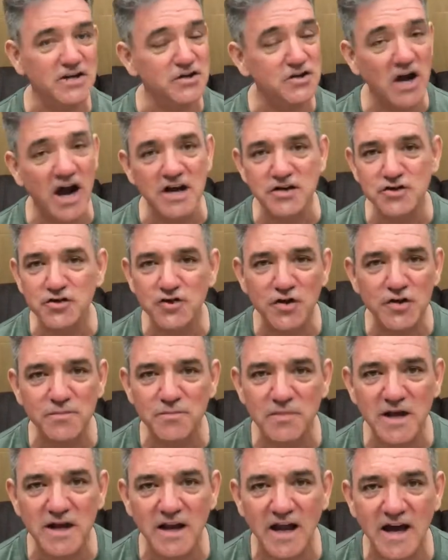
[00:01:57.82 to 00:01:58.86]
I shouldn't
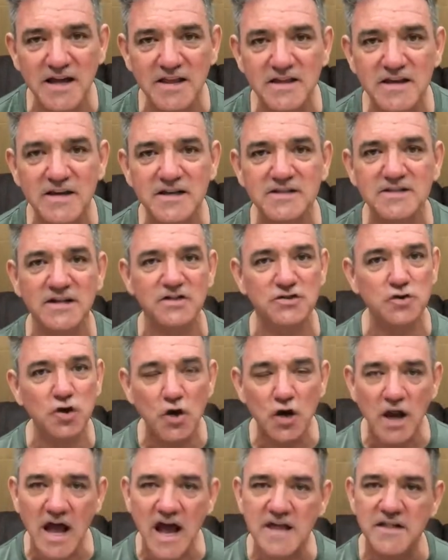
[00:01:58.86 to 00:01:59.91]
be like this. I
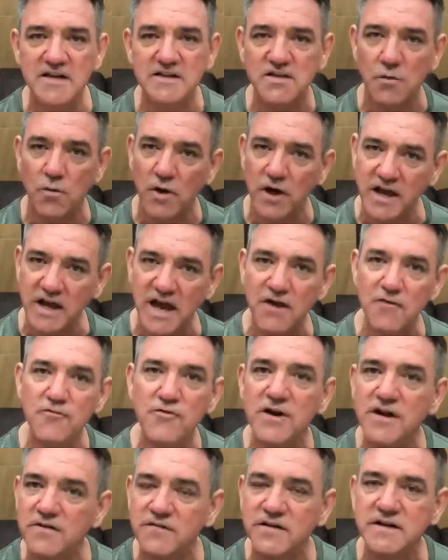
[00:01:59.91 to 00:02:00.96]
don't like this. I want to get rid
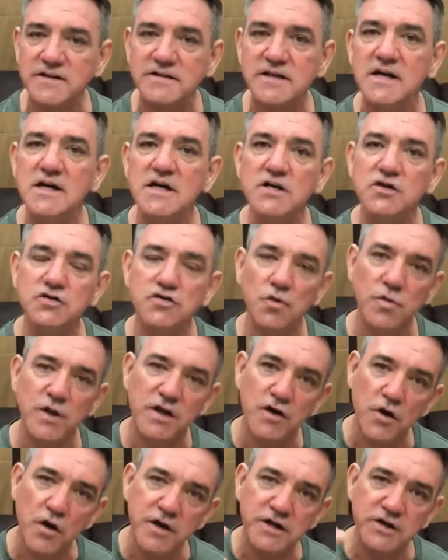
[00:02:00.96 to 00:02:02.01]
of it. So we
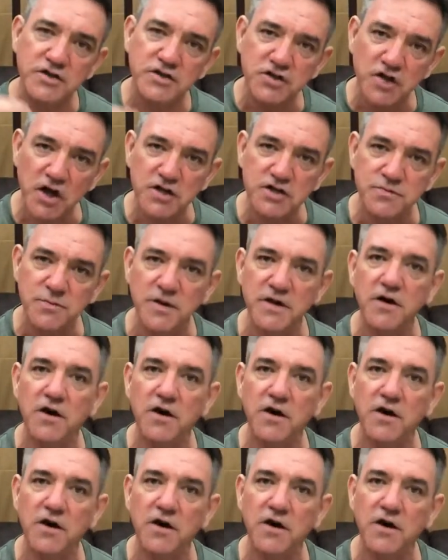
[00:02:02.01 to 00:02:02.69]
go into judgment